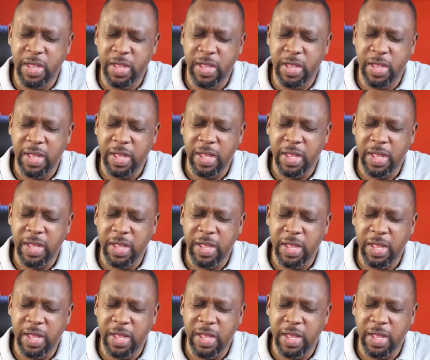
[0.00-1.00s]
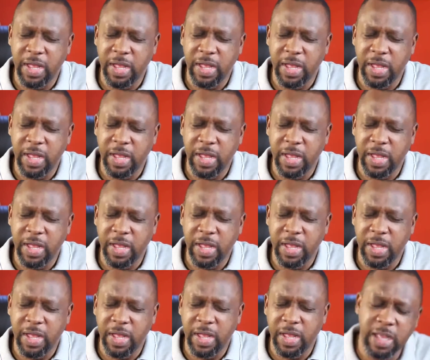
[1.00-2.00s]
I declare your
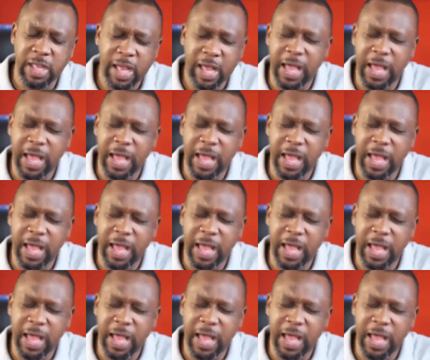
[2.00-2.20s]
liberty.